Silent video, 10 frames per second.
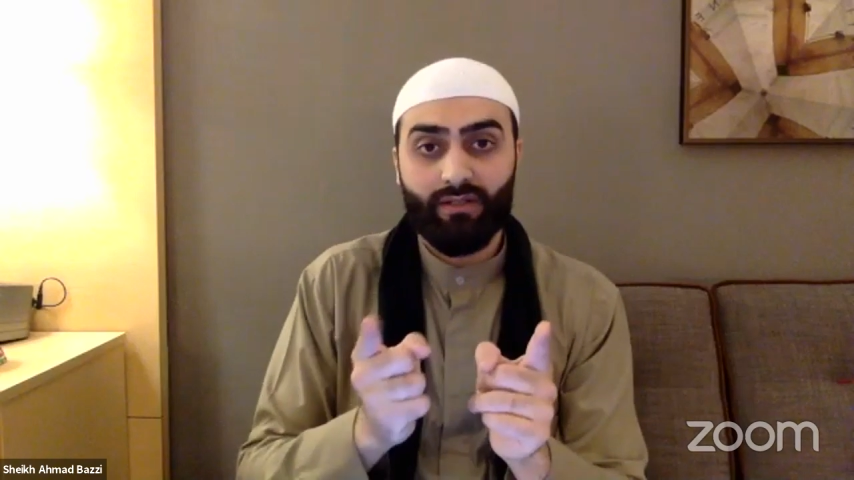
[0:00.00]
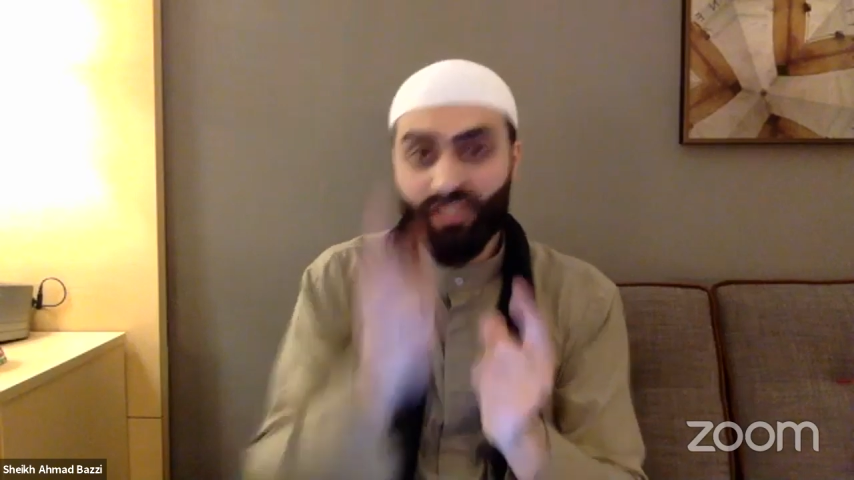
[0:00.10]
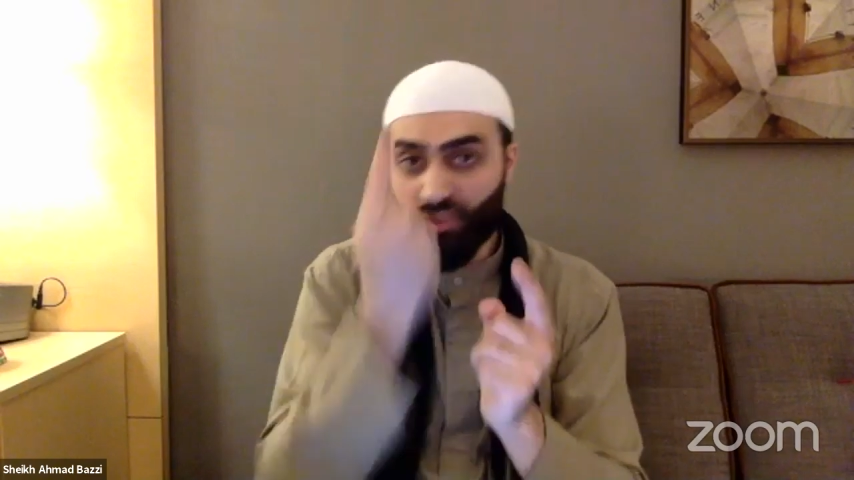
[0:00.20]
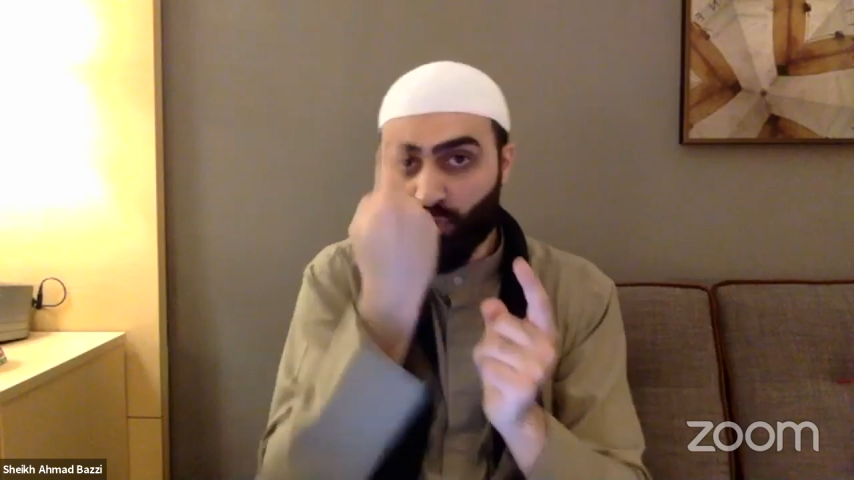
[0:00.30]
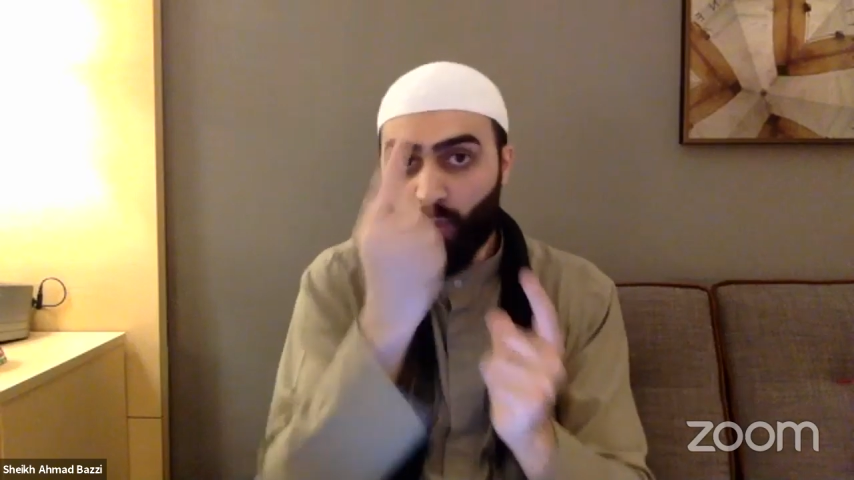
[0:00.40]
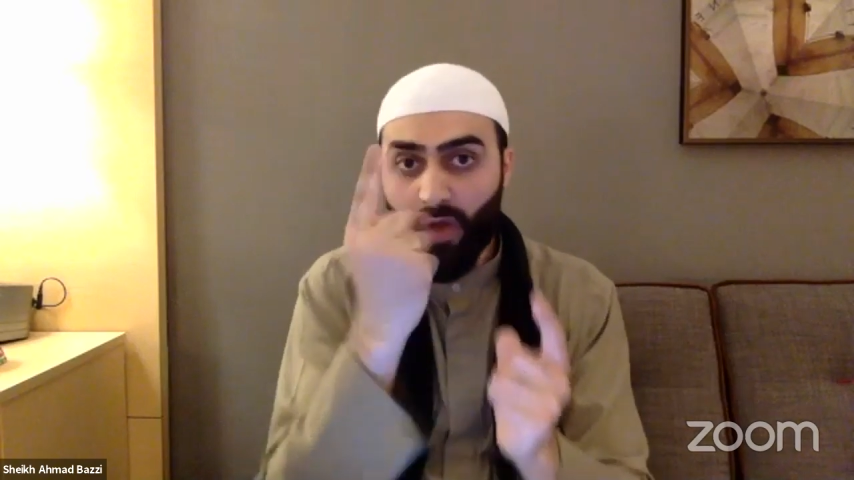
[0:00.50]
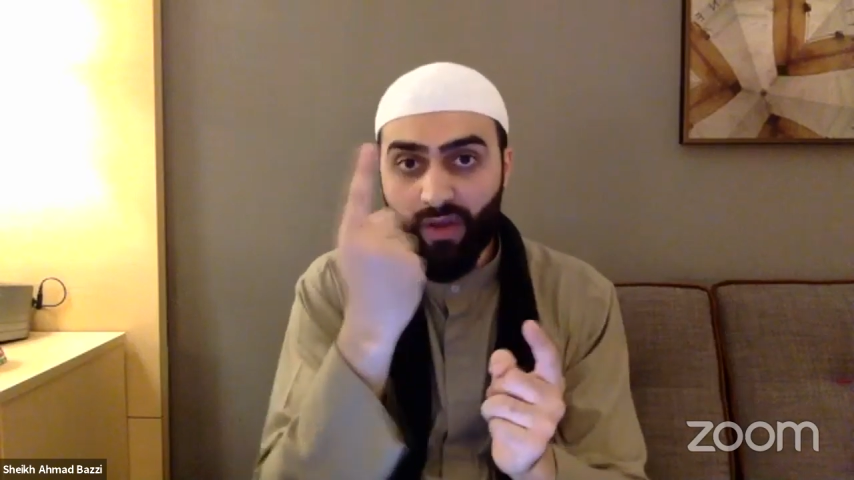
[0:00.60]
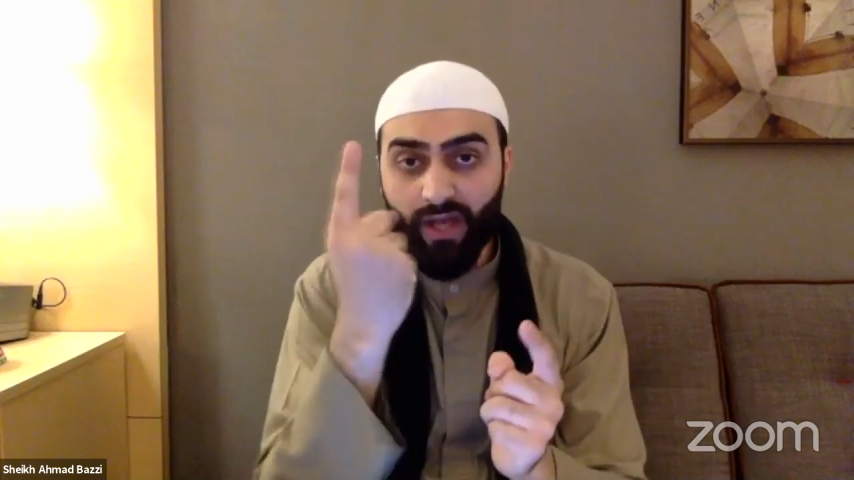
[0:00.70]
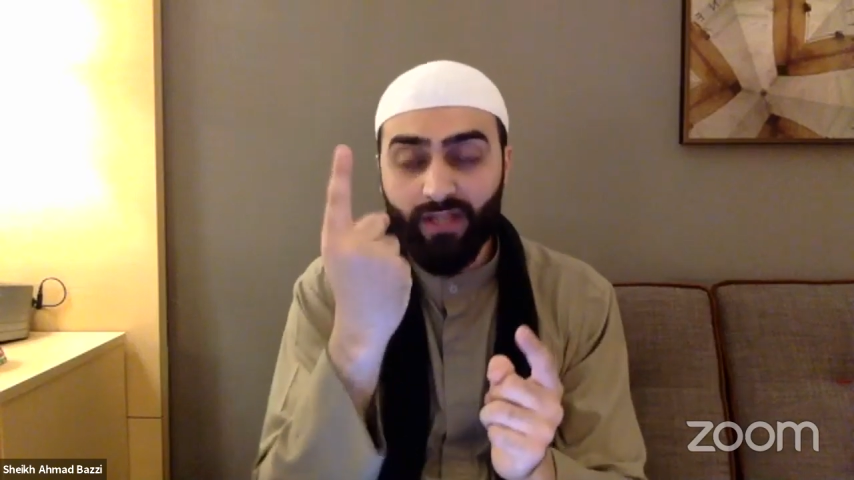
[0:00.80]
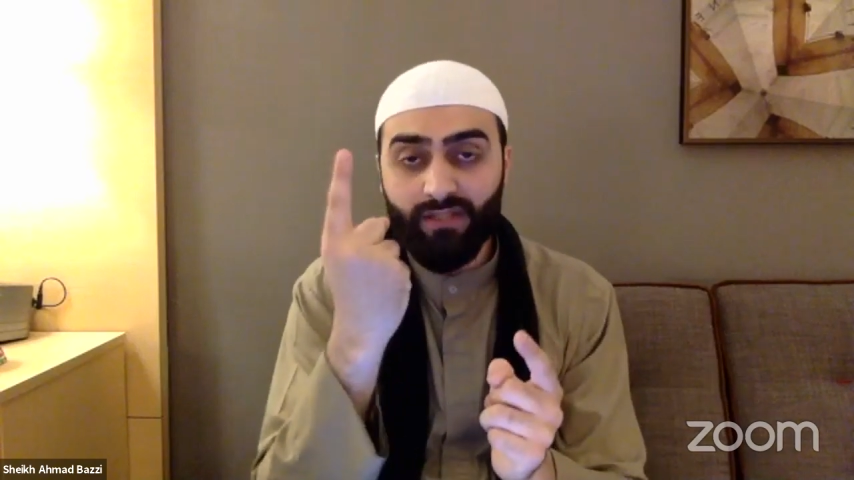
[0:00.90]
this one
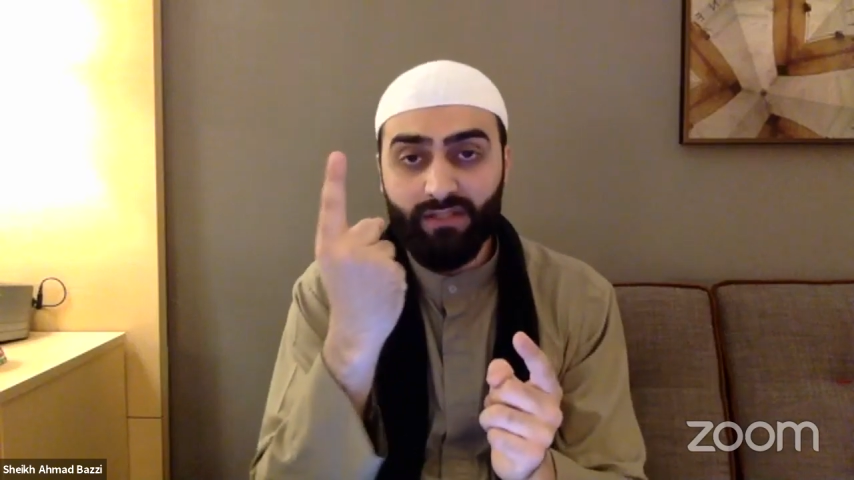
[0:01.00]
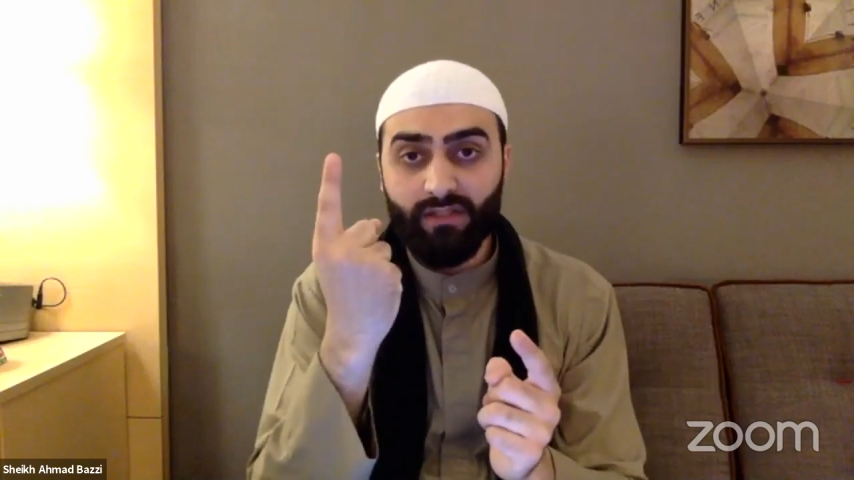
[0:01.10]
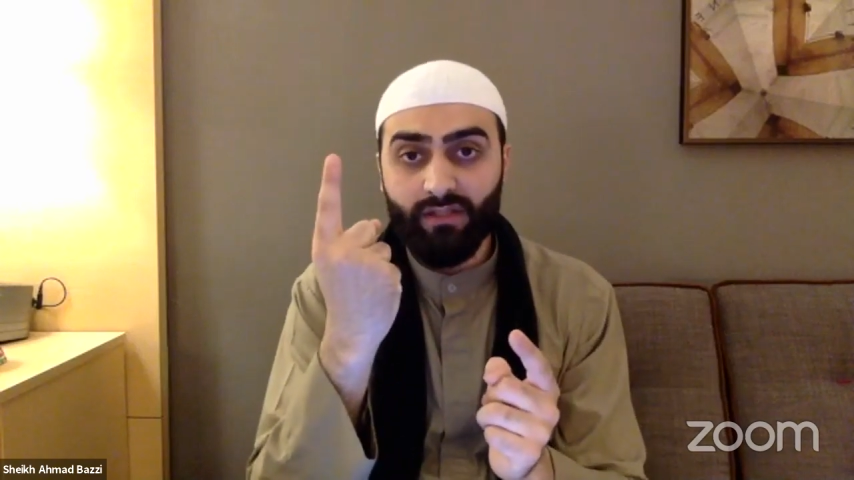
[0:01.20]
night,